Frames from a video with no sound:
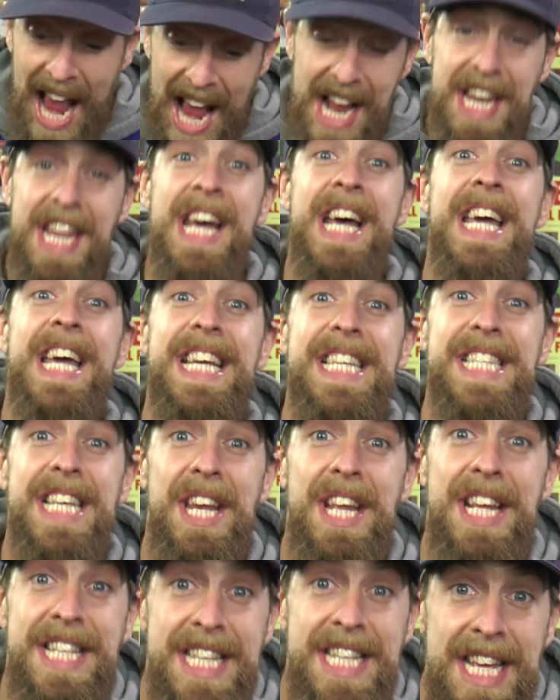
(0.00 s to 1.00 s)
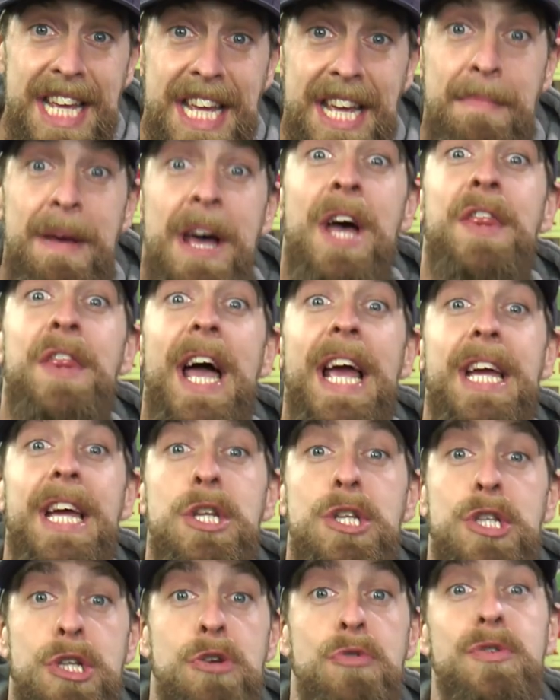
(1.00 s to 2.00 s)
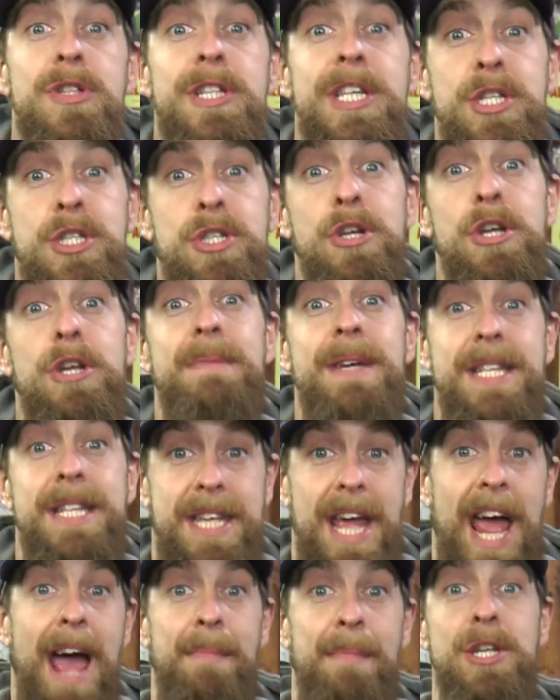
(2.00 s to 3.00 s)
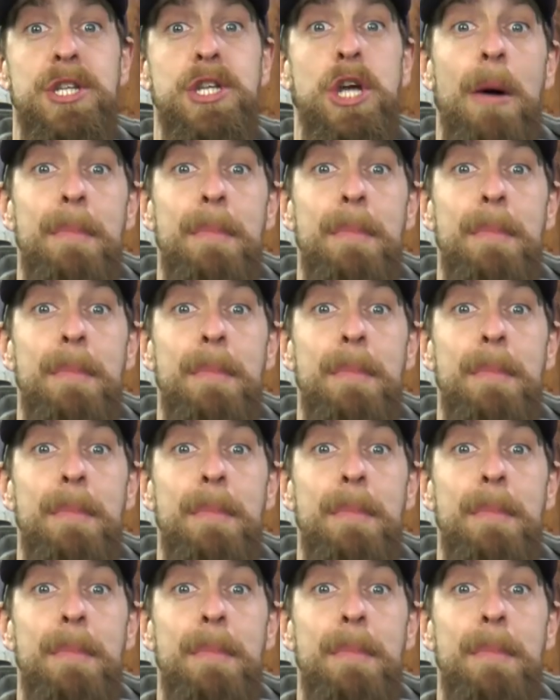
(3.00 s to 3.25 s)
And he's on a team that could do legitimate damage,